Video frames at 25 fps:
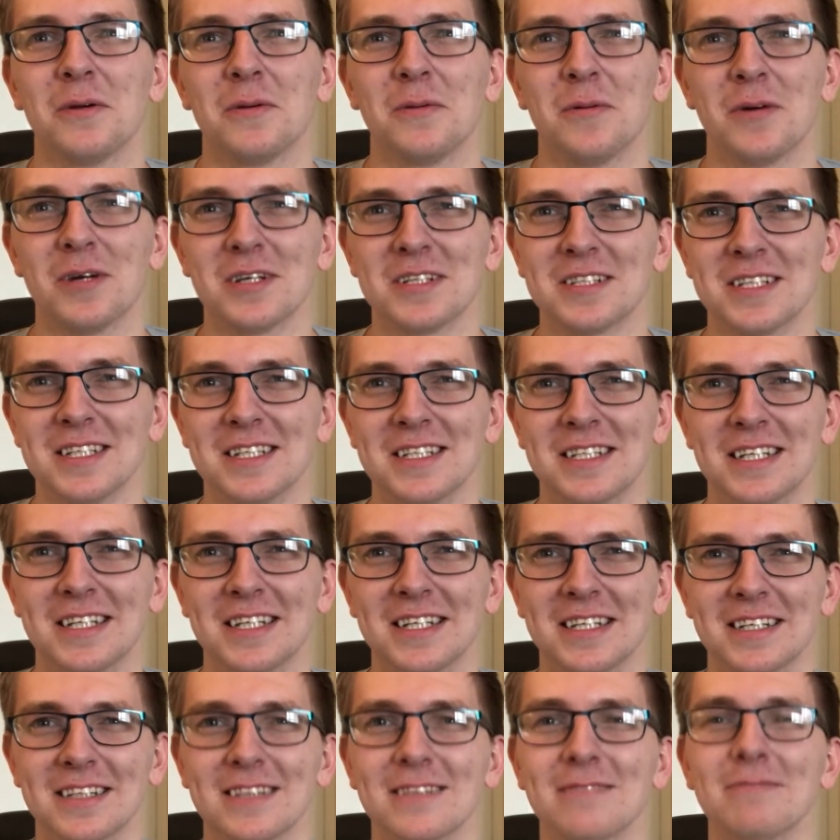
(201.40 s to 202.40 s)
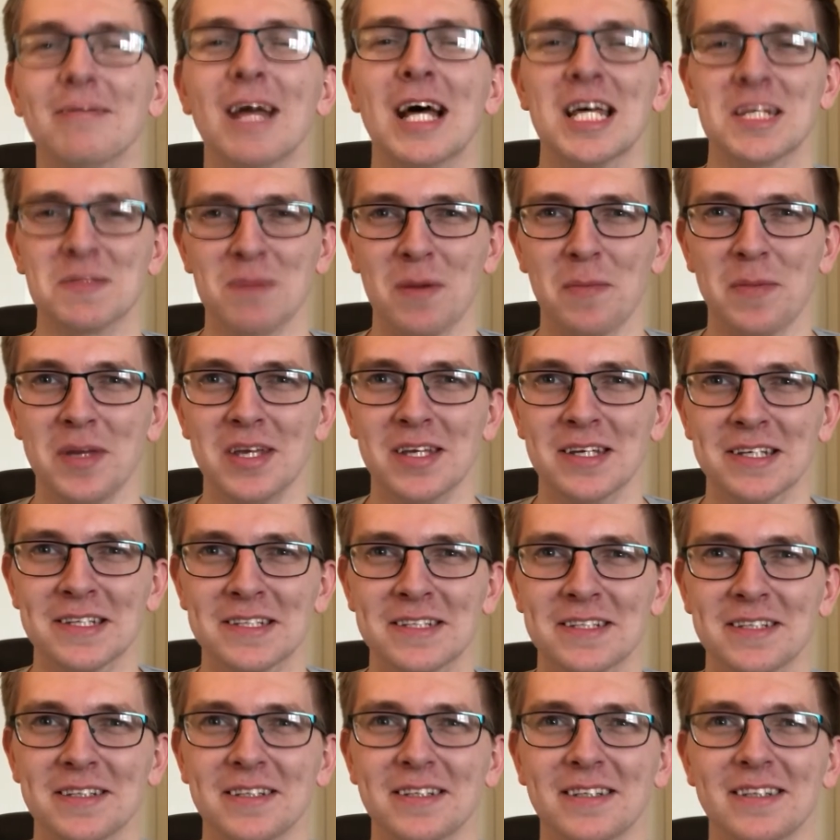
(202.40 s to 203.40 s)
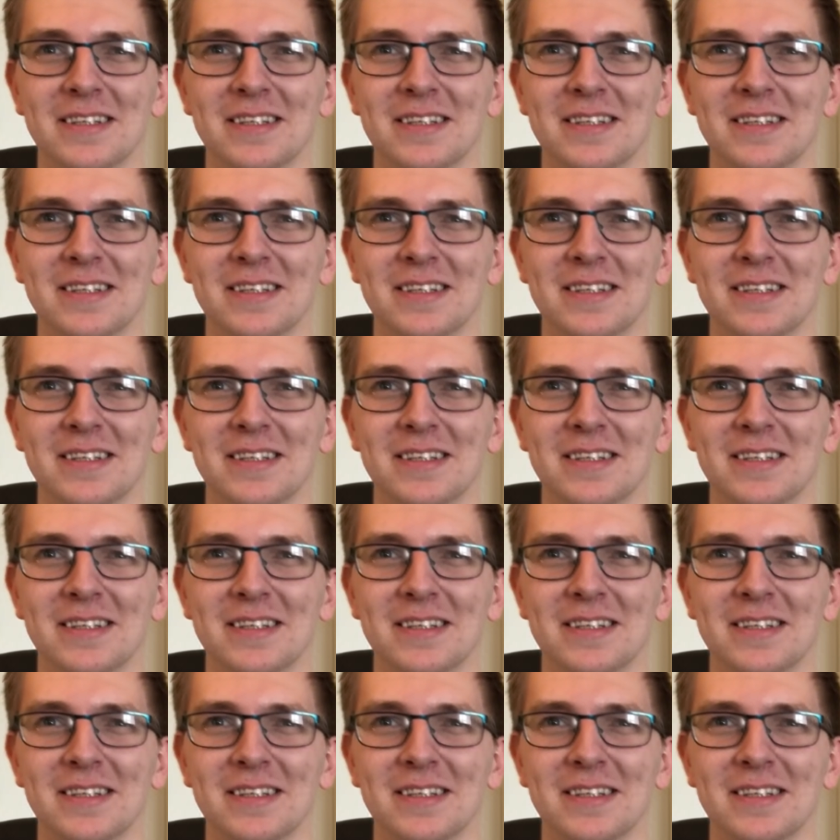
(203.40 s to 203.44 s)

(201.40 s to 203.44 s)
What's this here? That's my penis.